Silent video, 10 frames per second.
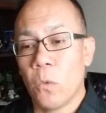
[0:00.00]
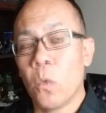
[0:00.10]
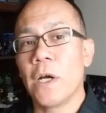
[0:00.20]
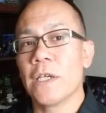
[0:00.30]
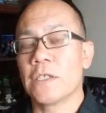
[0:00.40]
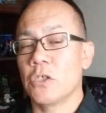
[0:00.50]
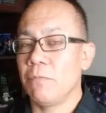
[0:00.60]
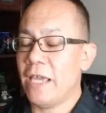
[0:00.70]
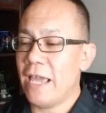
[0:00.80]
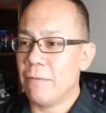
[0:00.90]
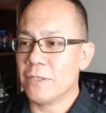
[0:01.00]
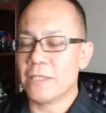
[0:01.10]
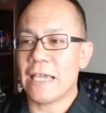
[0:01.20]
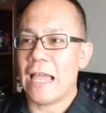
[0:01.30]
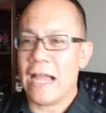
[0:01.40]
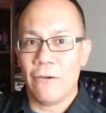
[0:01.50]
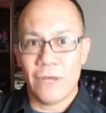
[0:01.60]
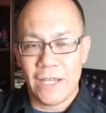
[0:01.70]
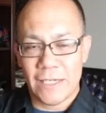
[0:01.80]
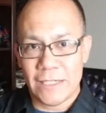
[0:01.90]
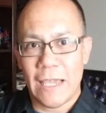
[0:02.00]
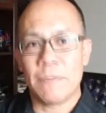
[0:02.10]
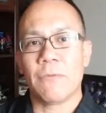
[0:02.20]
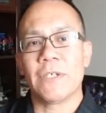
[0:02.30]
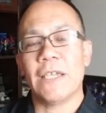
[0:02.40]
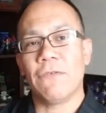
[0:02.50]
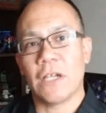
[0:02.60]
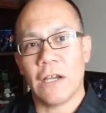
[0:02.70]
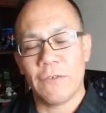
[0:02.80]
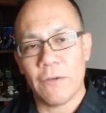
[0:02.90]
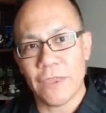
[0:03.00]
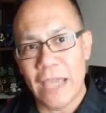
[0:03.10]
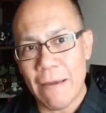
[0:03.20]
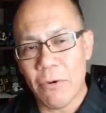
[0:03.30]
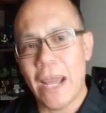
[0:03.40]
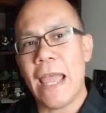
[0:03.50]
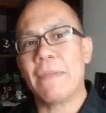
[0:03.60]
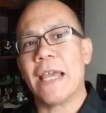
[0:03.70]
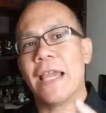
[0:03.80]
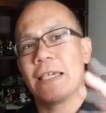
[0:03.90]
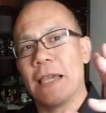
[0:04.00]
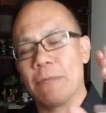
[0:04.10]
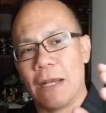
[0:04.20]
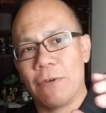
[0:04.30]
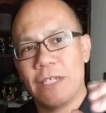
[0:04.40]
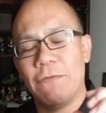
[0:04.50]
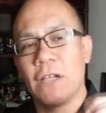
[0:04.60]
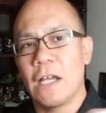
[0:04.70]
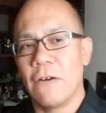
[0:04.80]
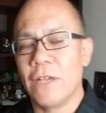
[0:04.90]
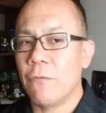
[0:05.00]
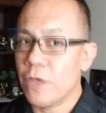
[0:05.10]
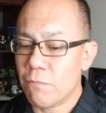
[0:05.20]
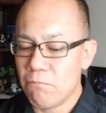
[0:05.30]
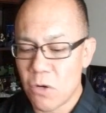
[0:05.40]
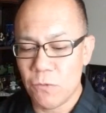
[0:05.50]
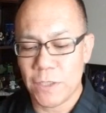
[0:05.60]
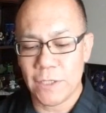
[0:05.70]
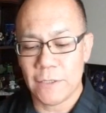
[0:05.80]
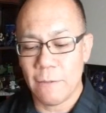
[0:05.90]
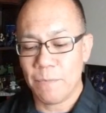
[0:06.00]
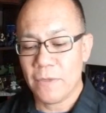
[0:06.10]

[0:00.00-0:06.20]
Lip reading: was to be able to say, I accept and receive the covenant with Abraham, and I accept and I receive the covenant with Moses.